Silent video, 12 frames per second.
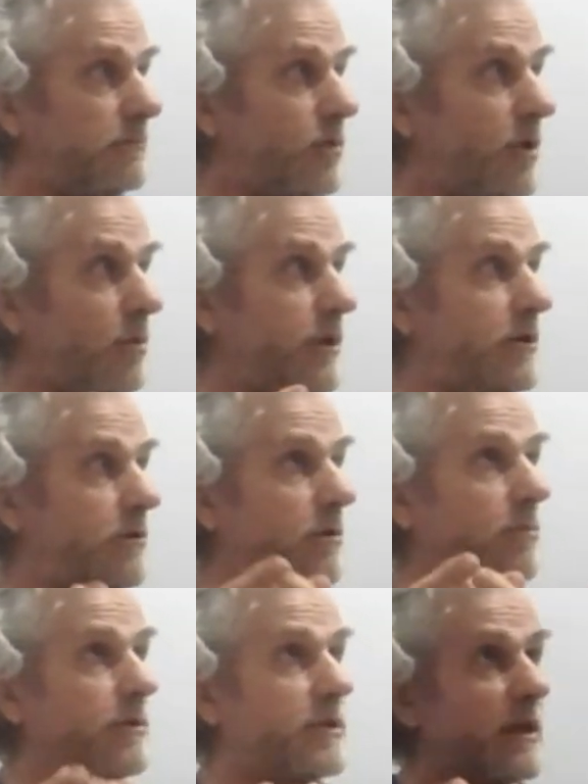What we do,
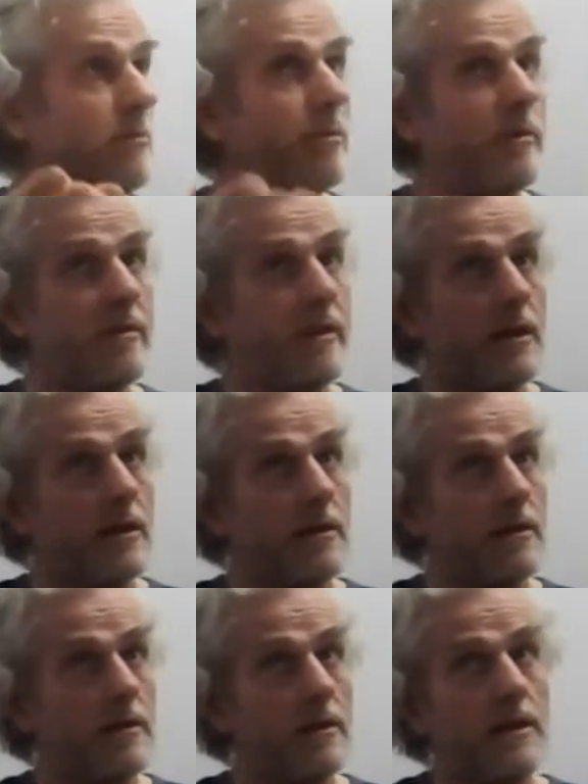what we say, what we think
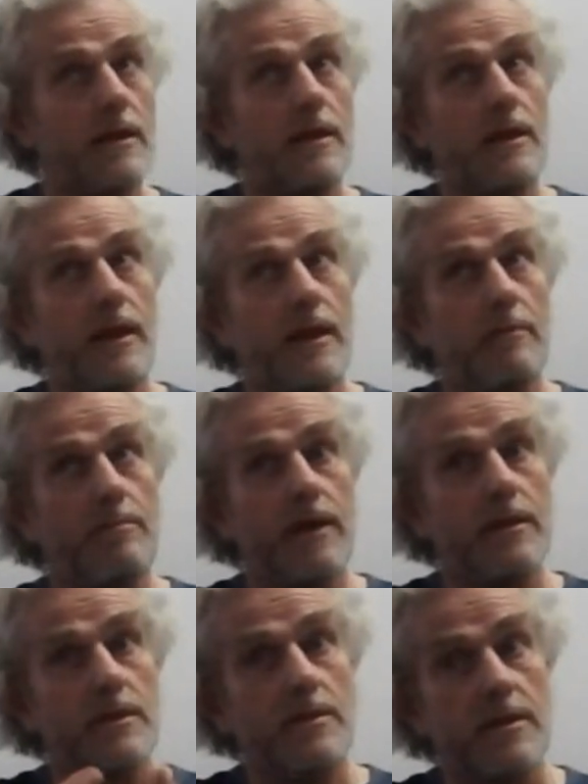
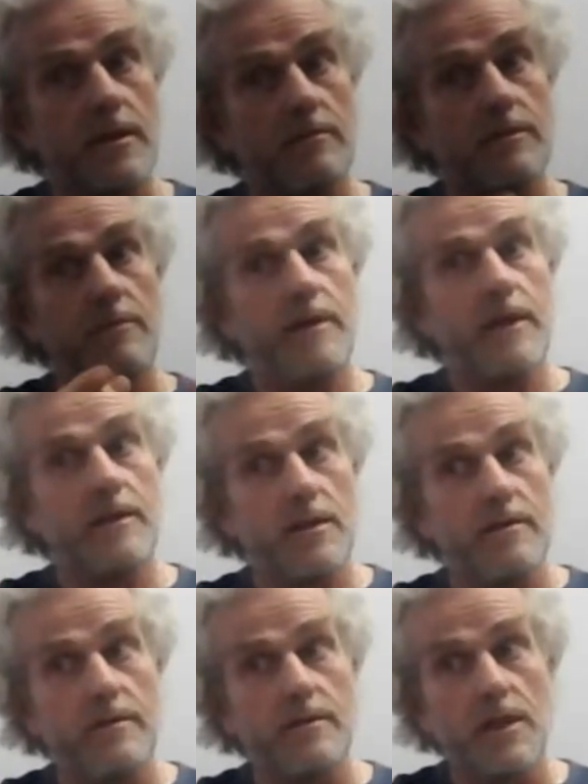impacts ourselves, impacts
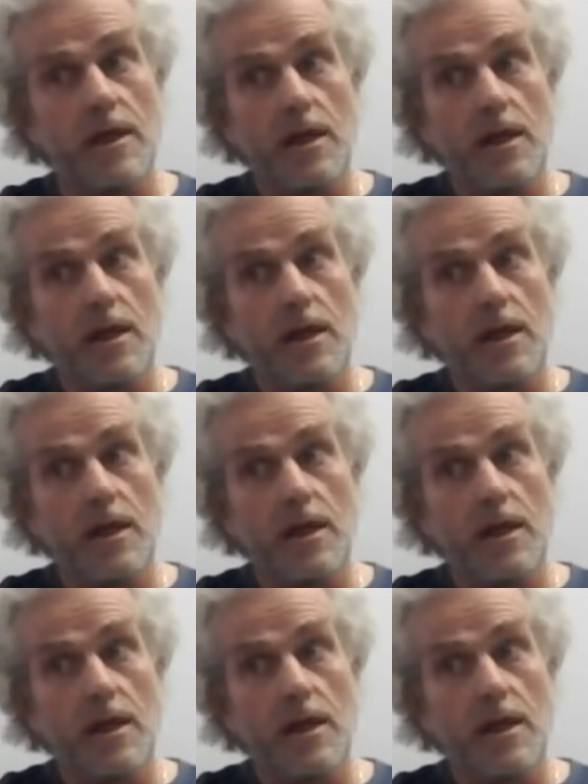others.